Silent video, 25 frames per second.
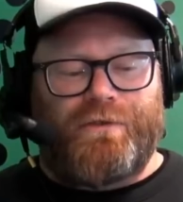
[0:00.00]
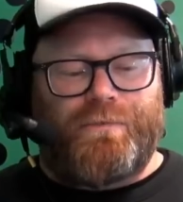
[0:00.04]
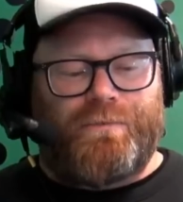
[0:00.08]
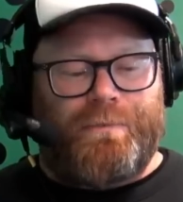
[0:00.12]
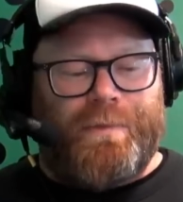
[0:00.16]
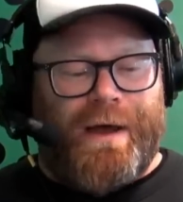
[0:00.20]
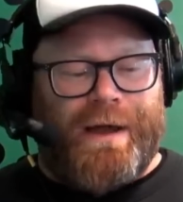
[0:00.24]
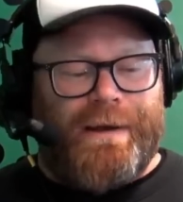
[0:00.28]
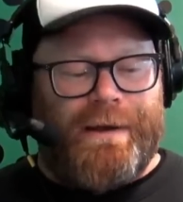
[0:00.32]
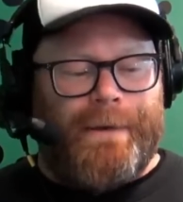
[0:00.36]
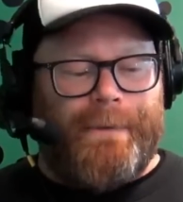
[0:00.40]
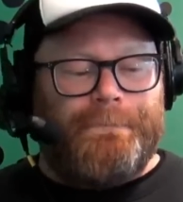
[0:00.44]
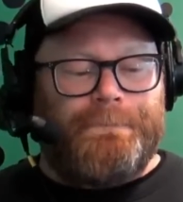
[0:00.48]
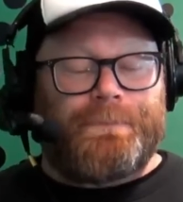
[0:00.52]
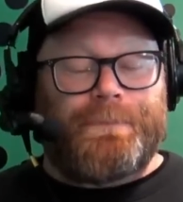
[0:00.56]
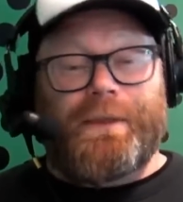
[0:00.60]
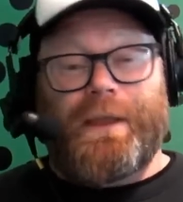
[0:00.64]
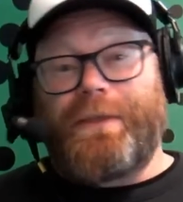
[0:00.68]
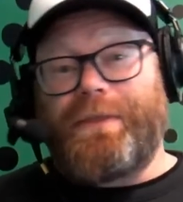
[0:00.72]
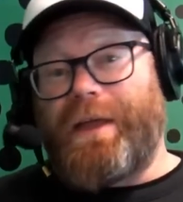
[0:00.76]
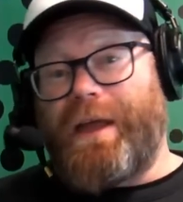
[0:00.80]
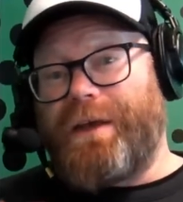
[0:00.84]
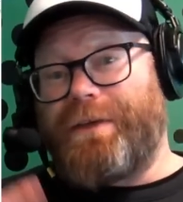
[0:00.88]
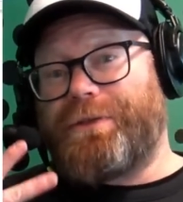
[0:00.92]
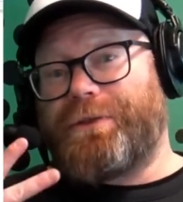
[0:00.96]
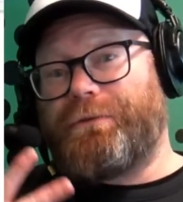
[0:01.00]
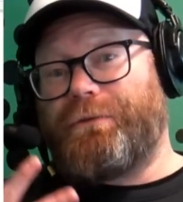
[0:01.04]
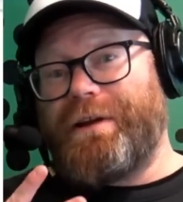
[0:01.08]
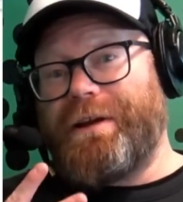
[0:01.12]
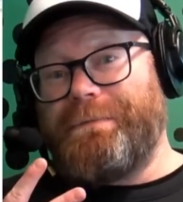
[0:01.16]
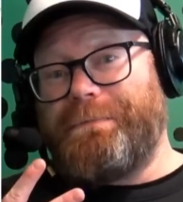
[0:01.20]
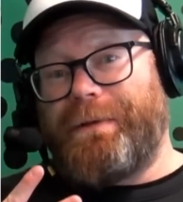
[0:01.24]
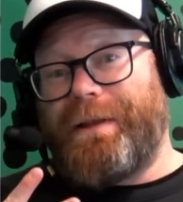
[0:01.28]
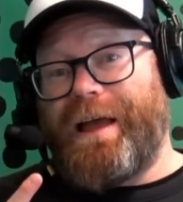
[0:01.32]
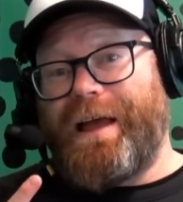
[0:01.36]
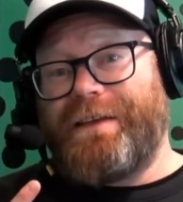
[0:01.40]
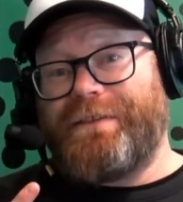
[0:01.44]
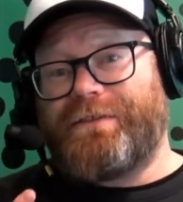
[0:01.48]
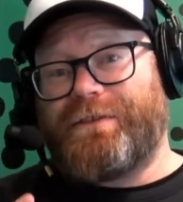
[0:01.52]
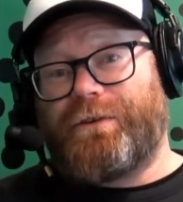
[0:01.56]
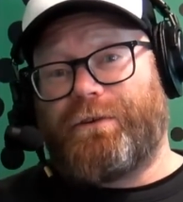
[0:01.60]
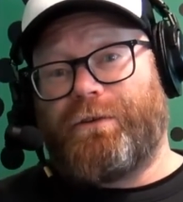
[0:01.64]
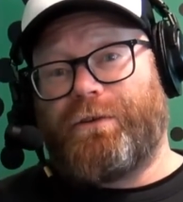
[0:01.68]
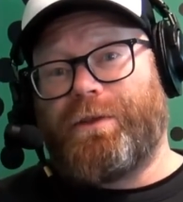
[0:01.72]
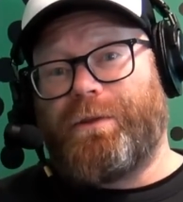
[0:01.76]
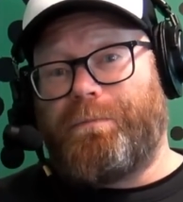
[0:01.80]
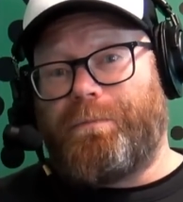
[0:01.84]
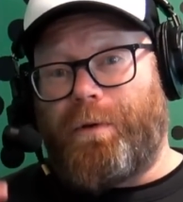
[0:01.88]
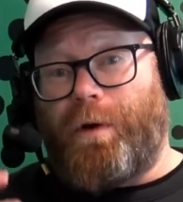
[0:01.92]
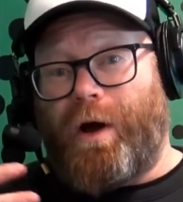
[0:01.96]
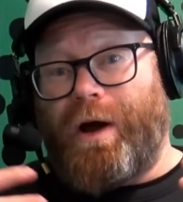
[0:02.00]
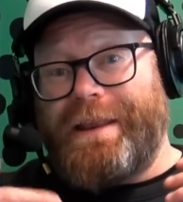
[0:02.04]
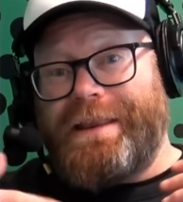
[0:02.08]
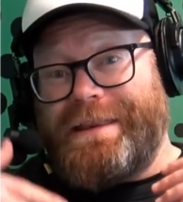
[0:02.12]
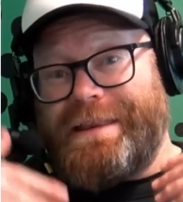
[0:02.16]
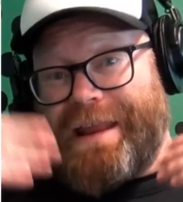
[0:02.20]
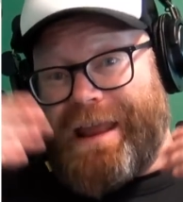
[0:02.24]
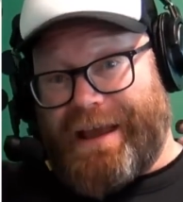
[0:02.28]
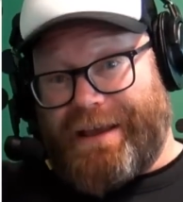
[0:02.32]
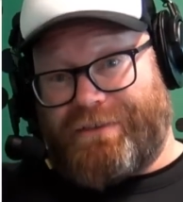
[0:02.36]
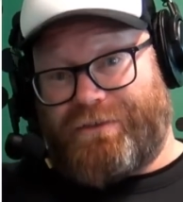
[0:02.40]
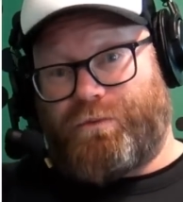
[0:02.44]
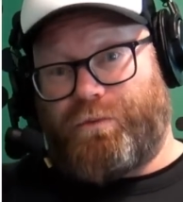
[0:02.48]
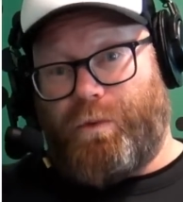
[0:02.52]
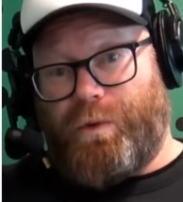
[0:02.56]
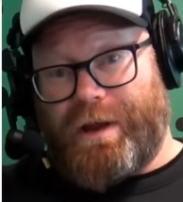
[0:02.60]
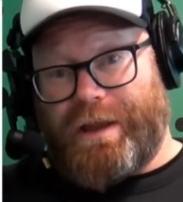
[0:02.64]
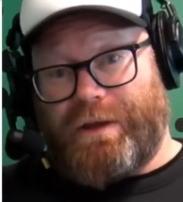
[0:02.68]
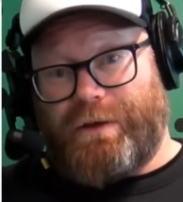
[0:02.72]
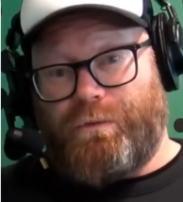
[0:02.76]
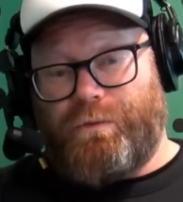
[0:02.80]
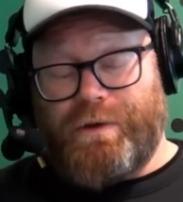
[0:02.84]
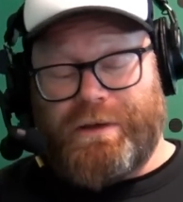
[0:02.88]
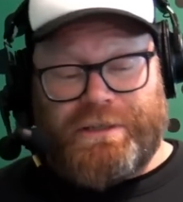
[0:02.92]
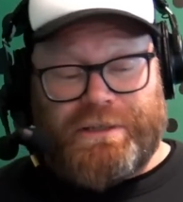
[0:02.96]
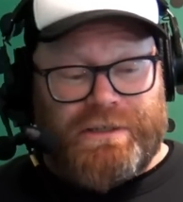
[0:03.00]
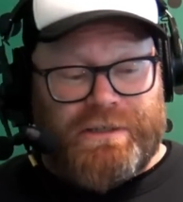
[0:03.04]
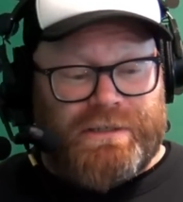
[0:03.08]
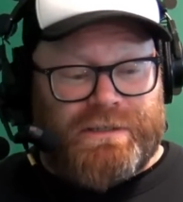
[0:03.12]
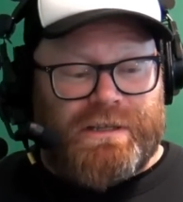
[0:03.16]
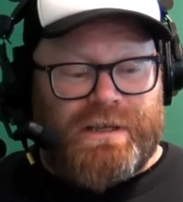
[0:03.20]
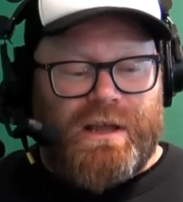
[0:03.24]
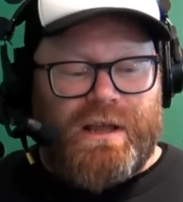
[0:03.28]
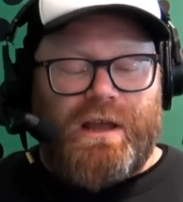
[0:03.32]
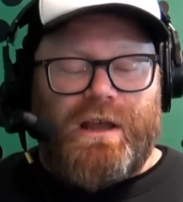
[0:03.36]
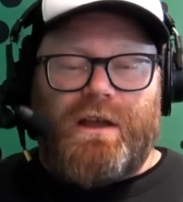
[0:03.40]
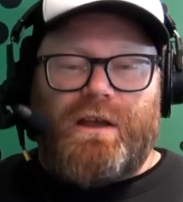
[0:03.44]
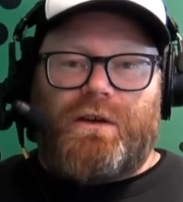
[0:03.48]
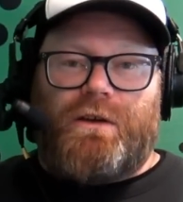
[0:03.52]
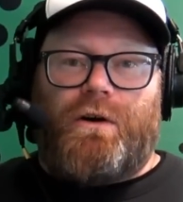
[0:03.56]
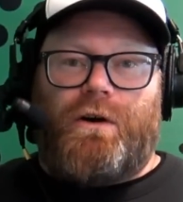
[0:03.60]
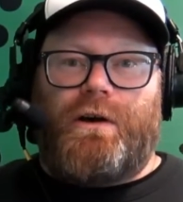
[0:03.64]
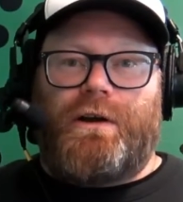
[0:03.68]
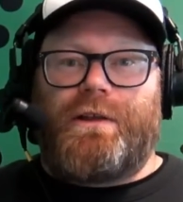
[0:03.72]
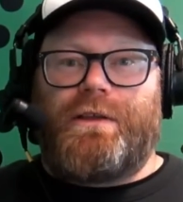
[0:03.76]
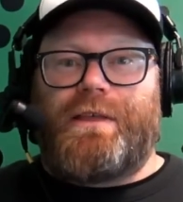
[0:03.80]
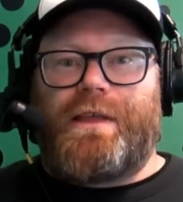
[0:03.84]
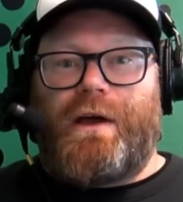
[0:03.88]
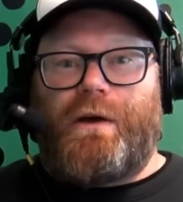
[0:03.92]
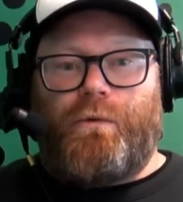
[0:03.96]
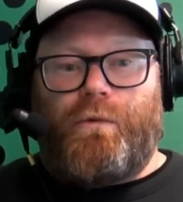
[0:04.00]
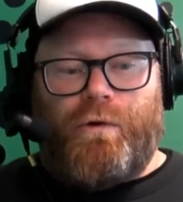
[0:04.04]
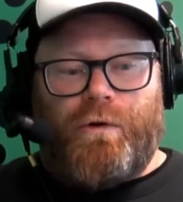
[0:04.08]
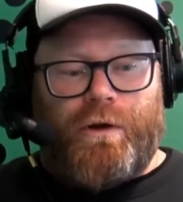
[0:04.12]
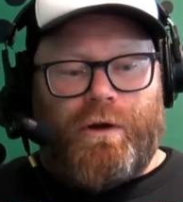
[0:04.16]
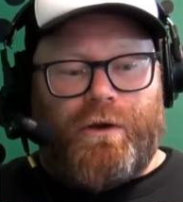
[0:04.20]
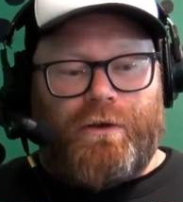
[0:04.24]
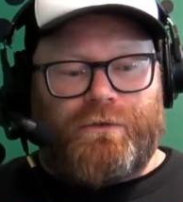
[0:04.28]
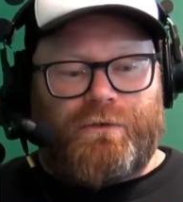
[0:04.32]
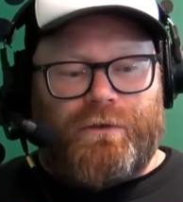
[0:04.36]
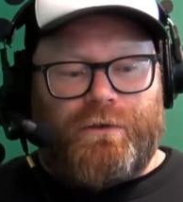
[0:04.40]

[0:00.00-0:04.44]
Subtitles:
but they are 3 players that are on the bye next week, which is kind of what I was